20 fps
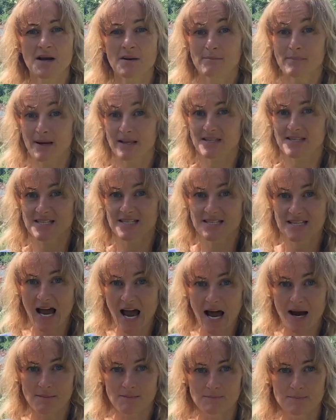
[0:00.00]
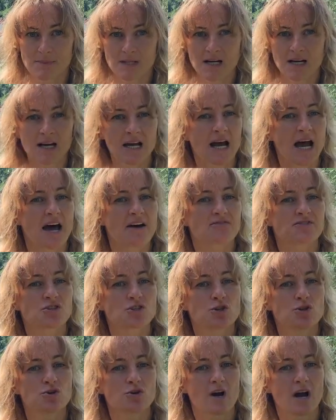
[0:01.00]
but some have
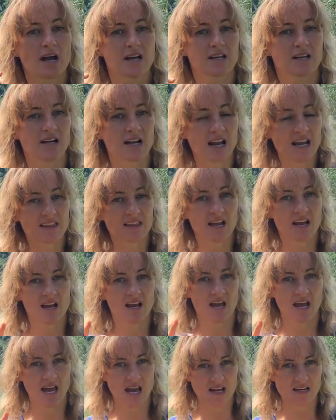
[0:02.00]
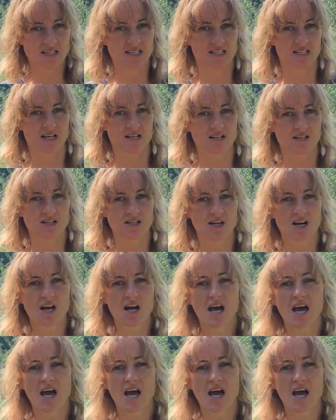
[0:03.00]
to a greater extent